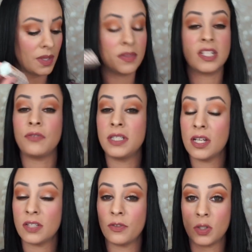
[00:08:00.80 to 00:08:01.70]
This
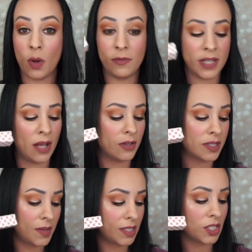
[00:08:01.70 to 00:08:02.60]
retails for $12,
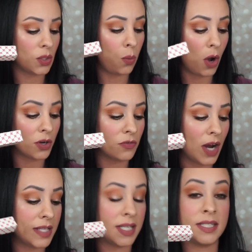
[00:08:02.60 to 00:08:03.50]
and this is a Water
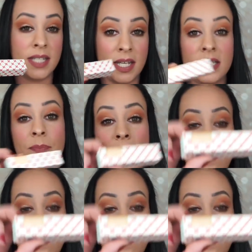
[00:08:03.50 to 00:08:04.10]
Rising Tint by